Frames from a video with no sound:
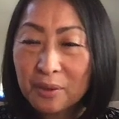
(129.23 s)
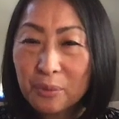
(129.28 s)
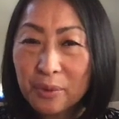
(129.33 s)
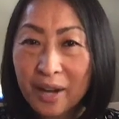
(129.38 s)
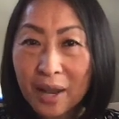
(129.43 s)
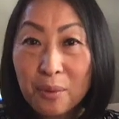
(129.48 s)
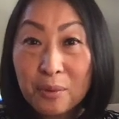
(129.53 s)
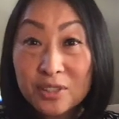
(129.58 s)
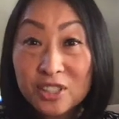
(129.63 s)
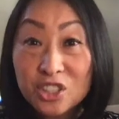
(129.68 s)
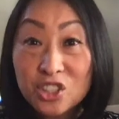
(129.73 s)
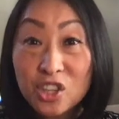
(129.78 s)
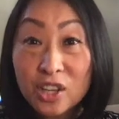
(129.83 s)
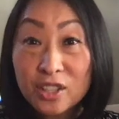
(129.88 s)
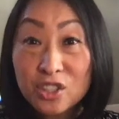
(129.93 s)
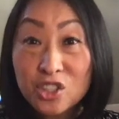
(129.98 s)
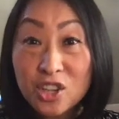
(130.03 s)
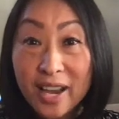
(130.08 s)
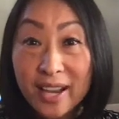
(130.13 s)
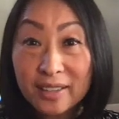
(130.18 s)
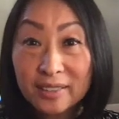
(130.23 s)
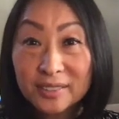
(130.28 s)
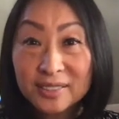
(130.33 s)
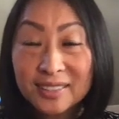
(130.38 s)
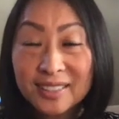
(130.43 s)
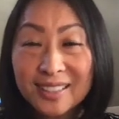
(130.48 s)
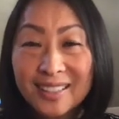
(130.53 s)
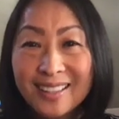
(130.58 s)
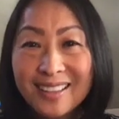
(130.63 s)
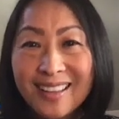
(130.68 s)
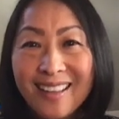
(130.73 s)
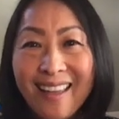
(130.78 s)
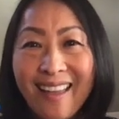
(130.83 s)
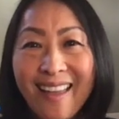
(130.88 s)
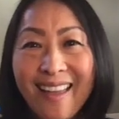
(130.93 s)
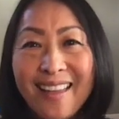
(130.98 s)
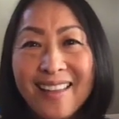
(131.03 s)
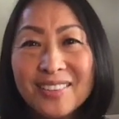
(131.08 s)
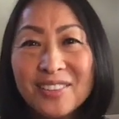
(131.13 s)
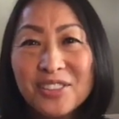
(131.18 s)
I was a child,
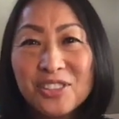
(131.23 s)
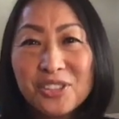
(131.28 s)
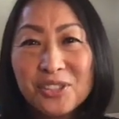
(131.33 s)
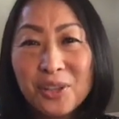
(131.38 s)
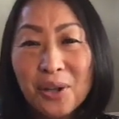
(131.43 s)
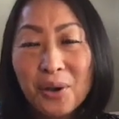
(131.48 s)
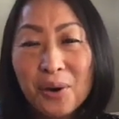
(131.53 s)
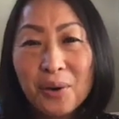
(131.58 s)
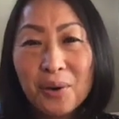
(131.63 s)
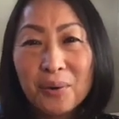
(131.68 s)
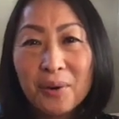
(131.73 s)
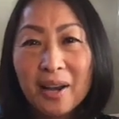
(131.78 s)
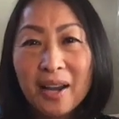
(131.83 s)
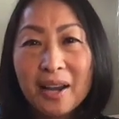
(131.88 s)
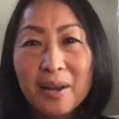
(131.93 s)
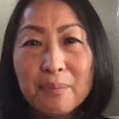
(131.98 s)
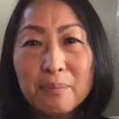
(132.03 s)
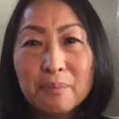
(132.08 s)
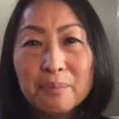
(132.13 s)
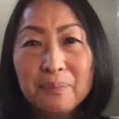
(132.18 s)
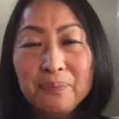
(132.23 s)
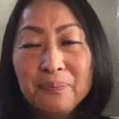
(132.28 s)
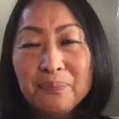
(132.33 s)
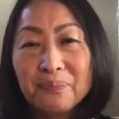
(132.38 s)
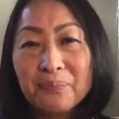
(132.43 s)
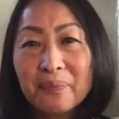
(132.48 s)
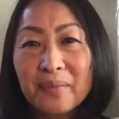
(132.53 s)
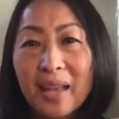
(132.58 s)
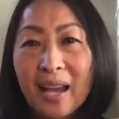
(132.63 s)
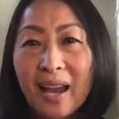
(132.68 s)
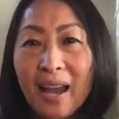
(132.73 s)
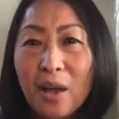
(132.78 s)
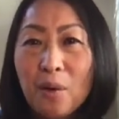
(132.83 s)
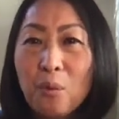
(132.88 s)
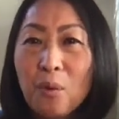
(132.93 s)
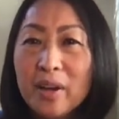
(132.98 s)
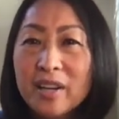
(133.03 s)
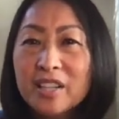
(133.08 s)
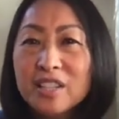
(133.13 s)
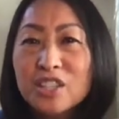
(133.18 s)
and so I
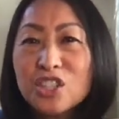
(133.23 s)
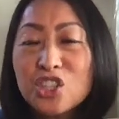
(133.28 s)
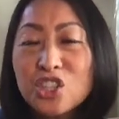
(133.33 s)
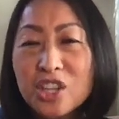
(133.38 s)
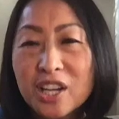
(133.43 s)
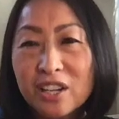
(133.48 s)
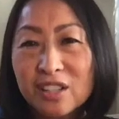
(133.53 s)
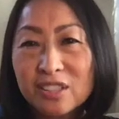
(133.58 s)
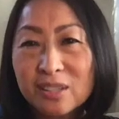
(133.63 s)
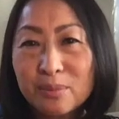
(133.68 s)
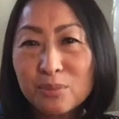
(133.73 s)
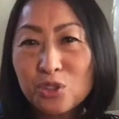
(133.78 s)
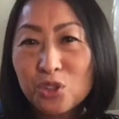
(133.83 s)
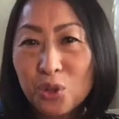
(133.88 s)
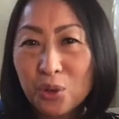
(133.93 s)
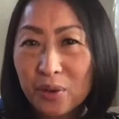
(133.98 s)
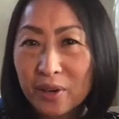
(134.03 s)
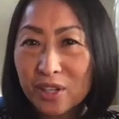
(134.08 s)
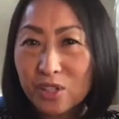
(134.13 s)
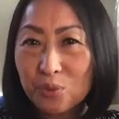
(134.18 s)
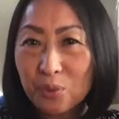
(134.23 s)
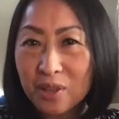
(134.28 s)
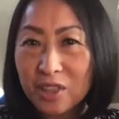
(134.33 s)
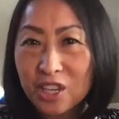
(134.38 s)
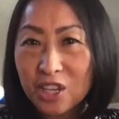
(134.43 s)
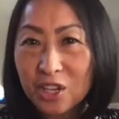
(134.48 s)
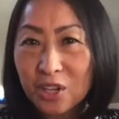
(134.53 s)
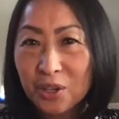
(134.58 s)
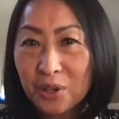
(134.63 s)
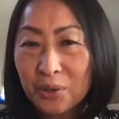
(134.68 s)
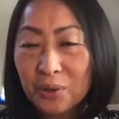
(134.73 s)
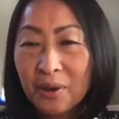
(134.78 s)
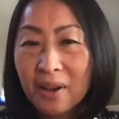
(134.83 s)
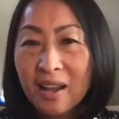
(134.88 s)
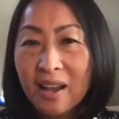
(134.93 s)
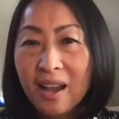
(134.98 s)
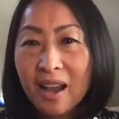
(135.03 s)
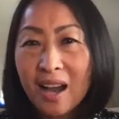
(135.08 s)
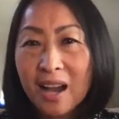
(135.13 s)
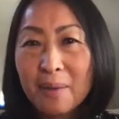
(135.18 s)
wanted to share some stories with you
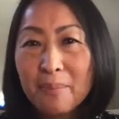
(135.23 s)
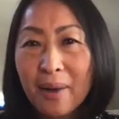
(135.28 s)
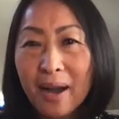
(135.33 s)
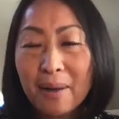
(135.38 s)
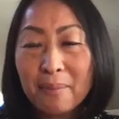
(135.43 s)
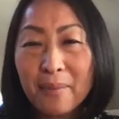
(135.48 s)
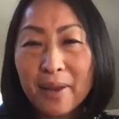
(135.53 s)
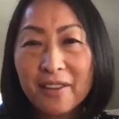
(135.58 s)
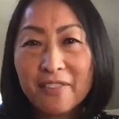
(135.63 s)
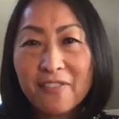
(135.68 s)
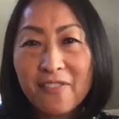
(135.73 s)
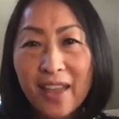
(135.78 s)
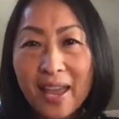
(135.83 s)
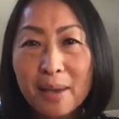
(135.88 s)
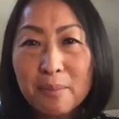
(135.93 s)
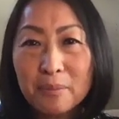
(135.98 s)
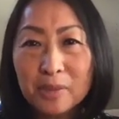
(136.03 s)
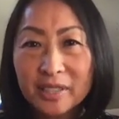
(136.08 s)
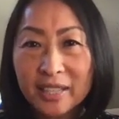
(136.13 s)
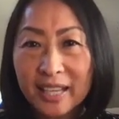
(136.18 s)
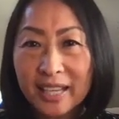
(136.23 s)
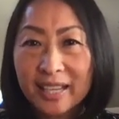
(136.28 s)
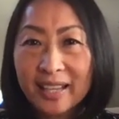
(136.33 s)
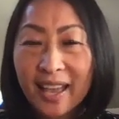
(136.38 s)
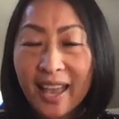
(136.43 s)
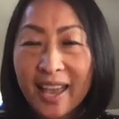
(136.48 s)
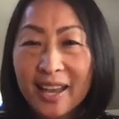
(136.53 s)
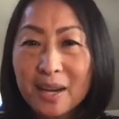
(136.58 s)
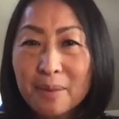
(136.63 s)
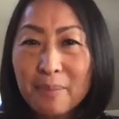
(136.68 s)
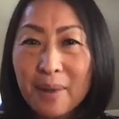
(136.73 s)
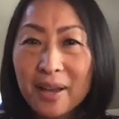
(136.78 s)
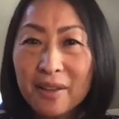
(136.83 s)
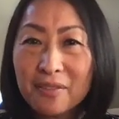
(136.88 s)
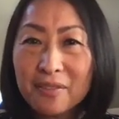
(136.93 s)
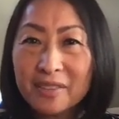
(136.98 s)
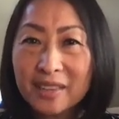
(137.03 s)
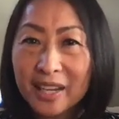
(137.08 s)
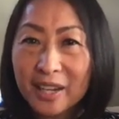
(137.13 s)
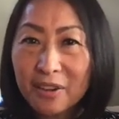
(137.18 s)
about my family and
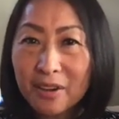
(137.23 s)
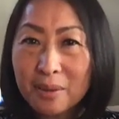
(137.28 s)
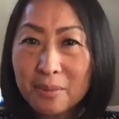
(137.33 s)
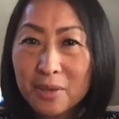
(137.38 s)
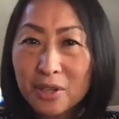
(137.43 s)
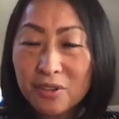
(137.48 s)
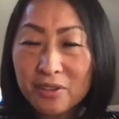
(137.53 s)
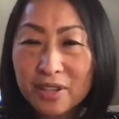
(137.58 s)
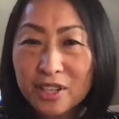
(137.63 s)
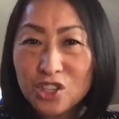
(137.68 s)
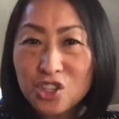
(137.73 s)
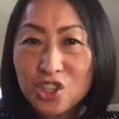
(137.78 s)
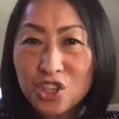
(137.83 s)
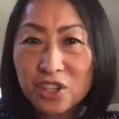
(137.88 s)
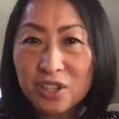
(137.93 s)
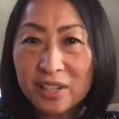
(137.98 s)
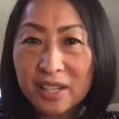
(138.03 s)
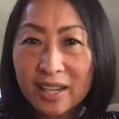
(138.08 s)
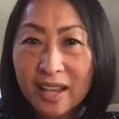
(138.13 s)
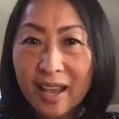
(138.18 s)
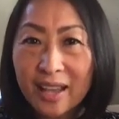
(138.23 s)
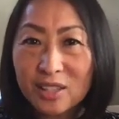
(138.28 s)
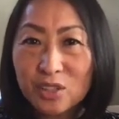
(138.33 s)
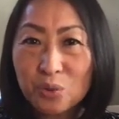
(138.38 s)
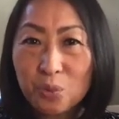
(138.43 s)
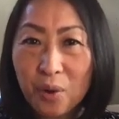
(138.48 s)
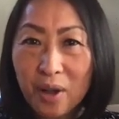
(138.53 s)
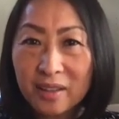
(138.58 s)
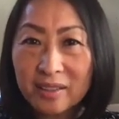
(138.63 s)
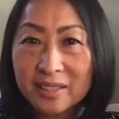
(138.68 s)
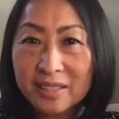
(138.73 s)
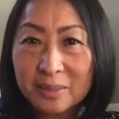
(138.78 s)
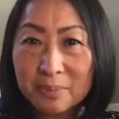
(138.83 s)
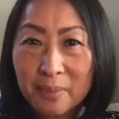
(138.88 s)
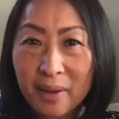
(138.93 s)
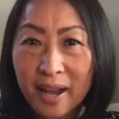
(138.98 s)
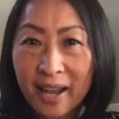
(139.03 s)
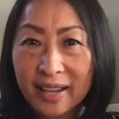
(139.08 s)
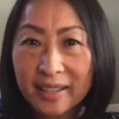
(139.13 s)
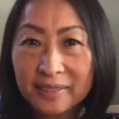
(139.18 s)
about their immigrant journey as well as
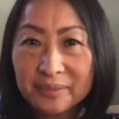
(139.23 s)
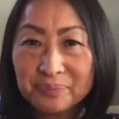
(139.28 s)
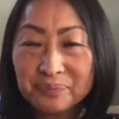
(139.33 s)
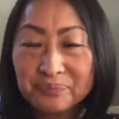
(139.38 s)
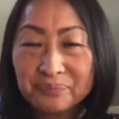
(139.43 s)
mine.